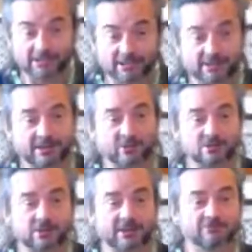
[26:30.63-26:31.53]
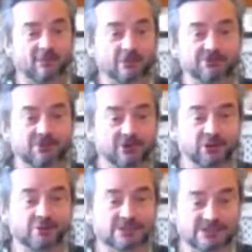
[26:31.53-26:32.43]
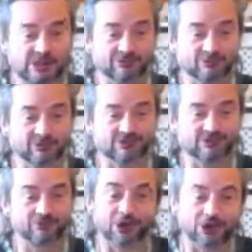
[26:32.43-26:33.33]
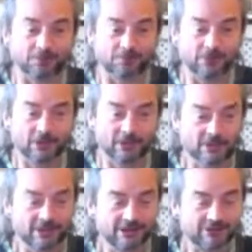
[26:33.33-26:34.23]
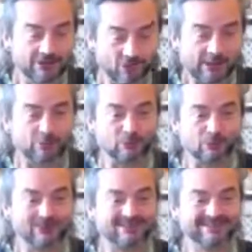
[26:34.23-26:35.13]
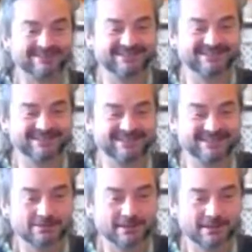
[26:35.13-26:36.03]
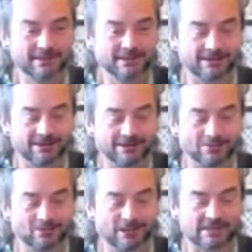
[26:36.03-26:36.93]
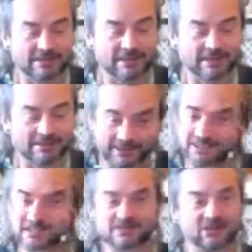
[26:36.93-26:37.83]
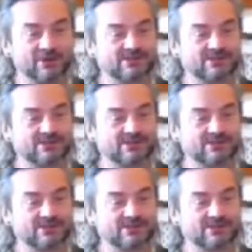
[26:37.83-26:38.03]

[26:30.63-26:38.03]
It, it, looks a bit rubbish if I do it myself, but if uh, if other people do it, then um, it, it, yeah, I don't know.